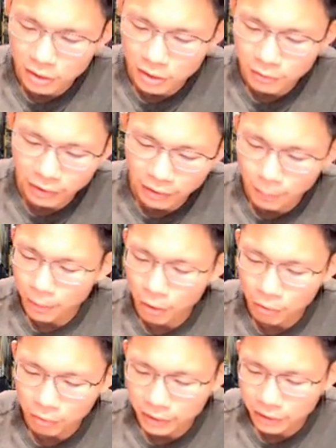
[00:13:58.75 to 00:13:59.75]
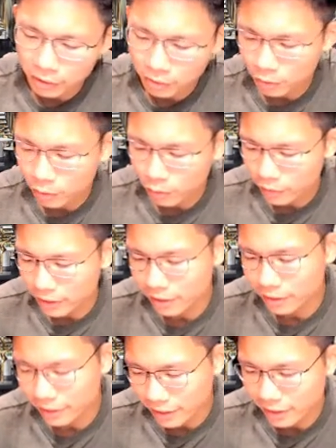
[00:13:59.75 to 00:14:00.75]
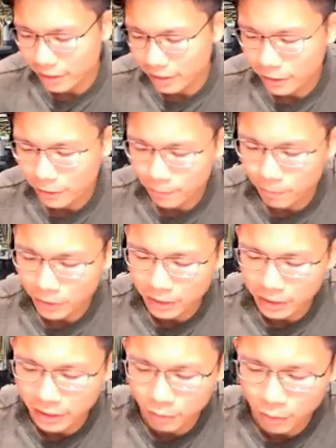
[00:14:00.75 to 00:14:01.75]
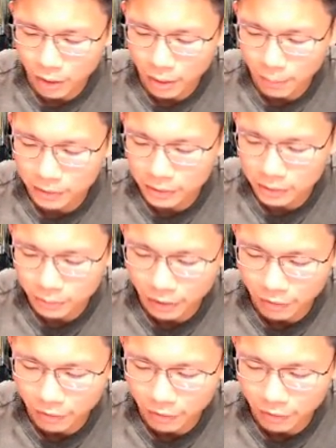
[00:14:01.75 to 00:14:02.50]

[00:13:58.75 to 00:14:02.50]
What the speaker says: we had a proud little goat over here again. And then what happens? We have